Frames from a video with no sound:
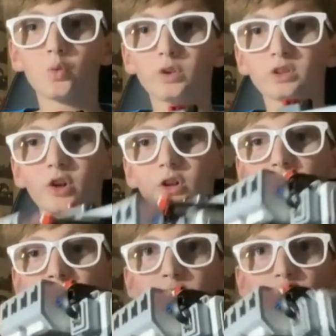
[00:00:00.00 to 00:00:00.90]
We
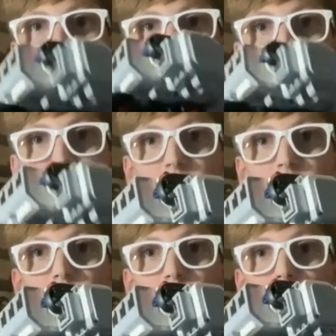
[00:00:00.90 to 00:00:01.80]
started with the
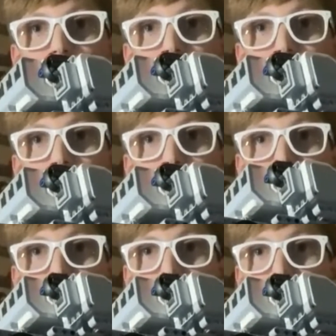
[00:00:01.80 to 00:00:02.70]
chassis
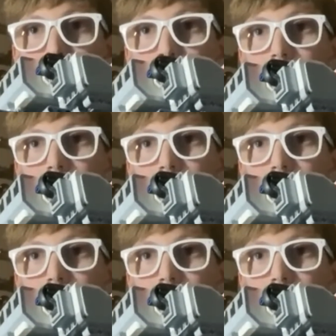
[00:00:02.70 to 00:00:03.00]
and